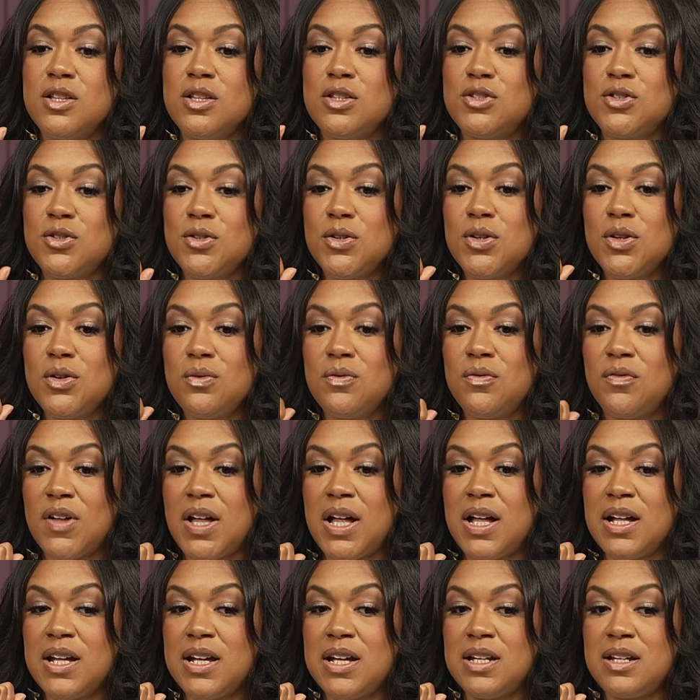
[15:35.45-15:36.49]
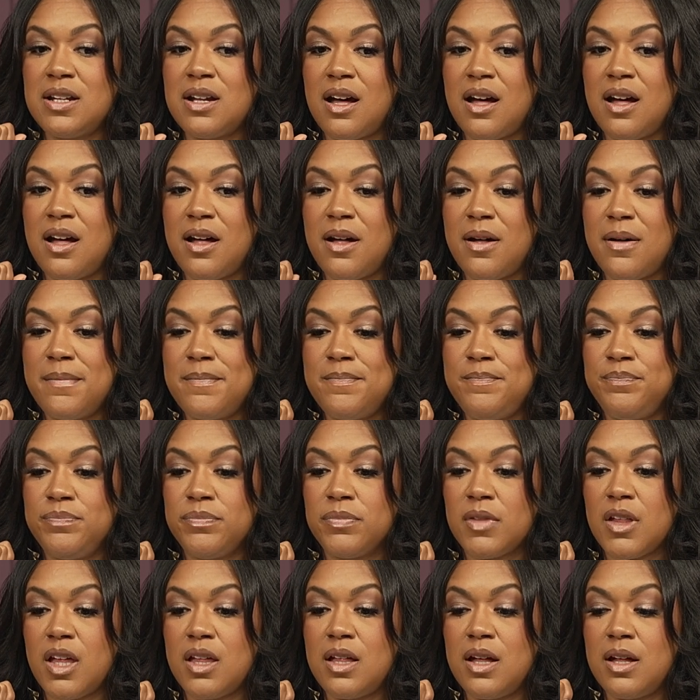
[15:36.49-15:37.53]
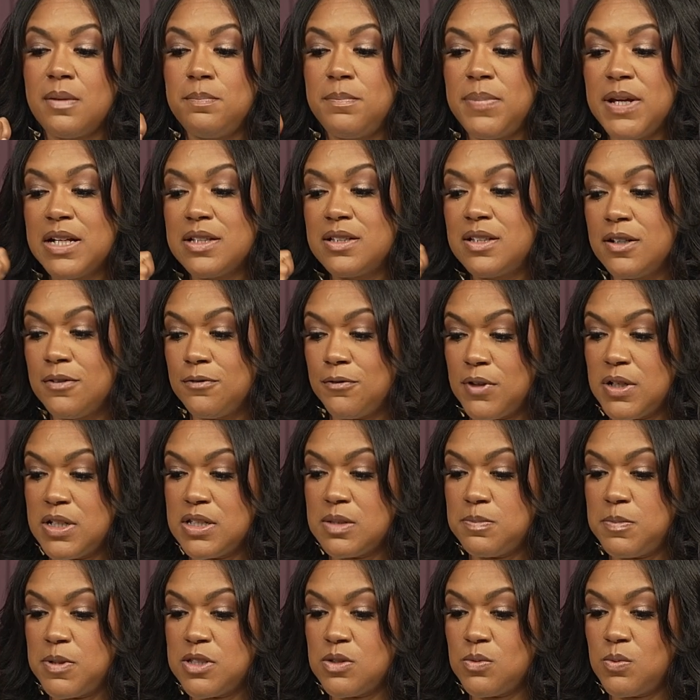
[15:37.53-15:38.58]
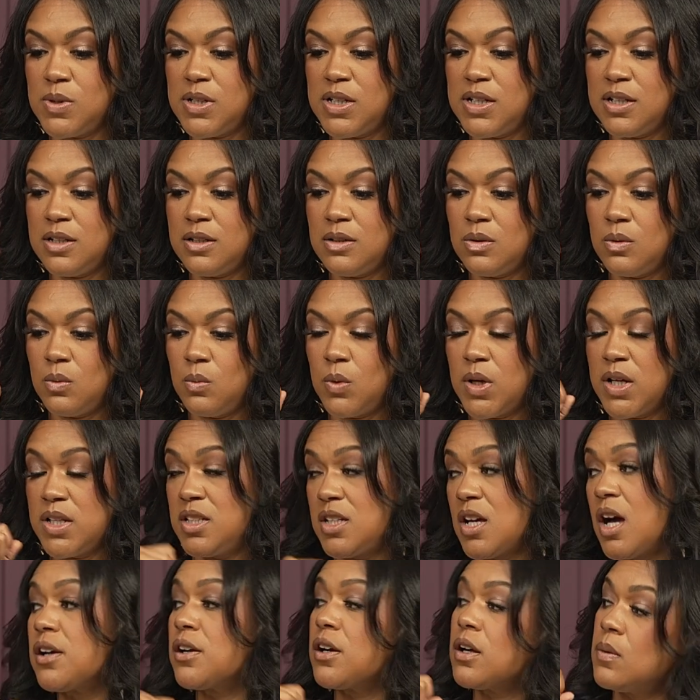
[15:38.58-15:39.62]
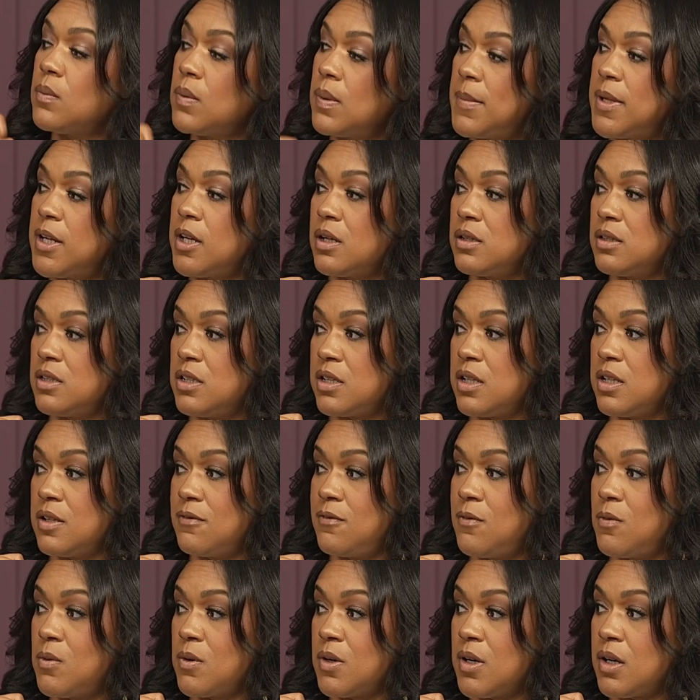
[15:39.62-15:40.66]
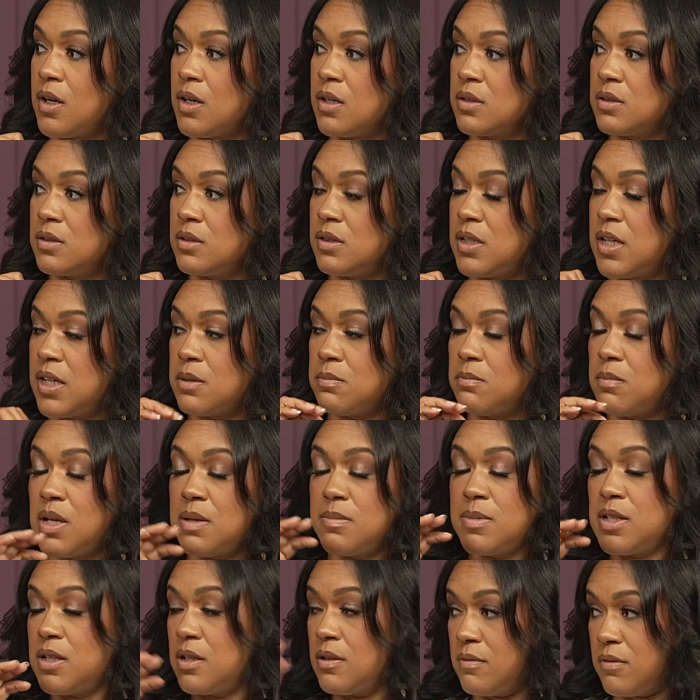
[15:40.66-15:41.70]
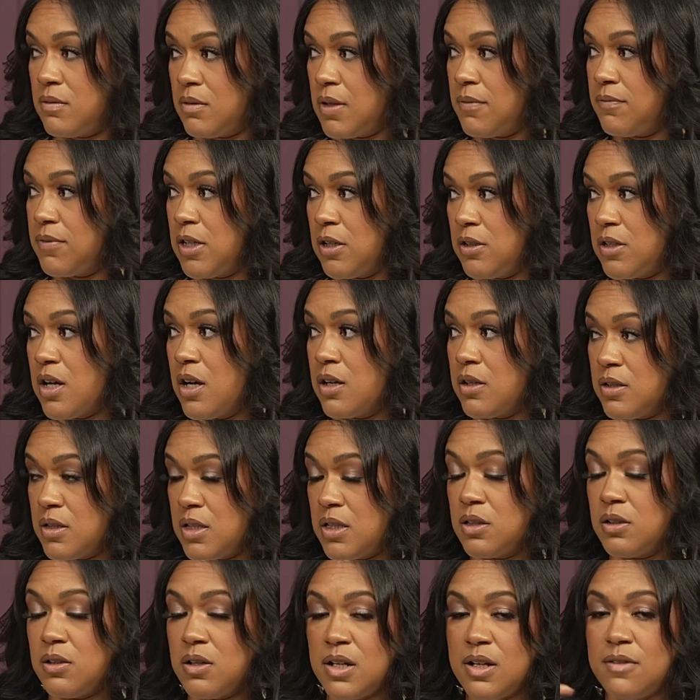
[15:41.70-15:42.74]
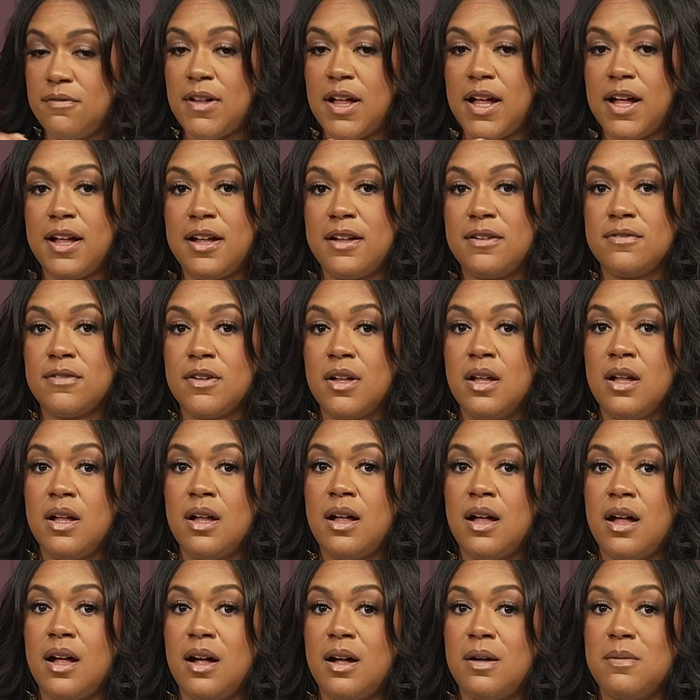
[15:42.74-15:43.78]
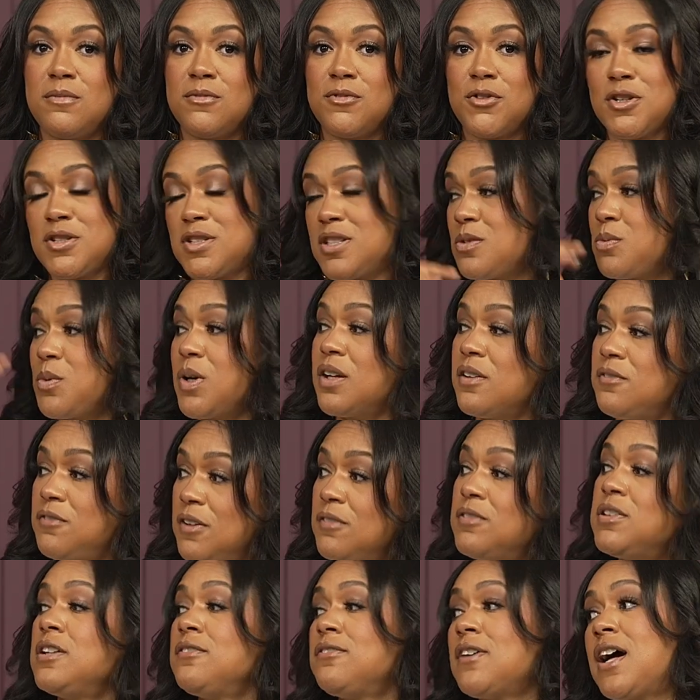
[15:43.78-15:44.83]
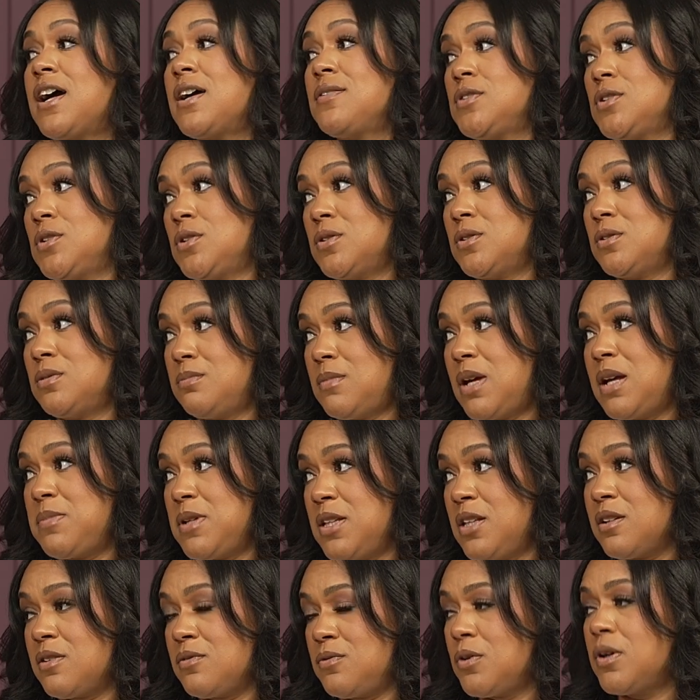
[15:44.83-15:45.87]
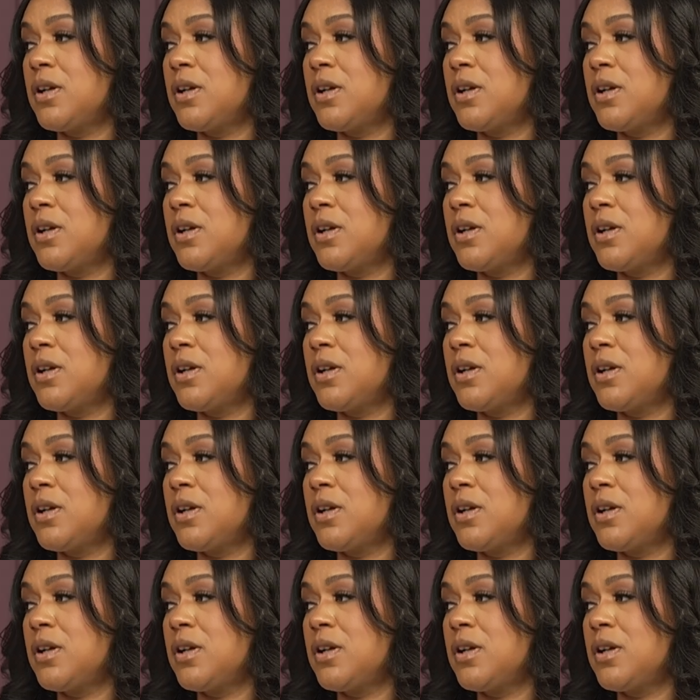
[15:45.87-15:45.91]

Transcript: Do you find a big difference between what younger women are looking for, like maybe if they're younger than 35, versus what a 55-year-old might be looking for?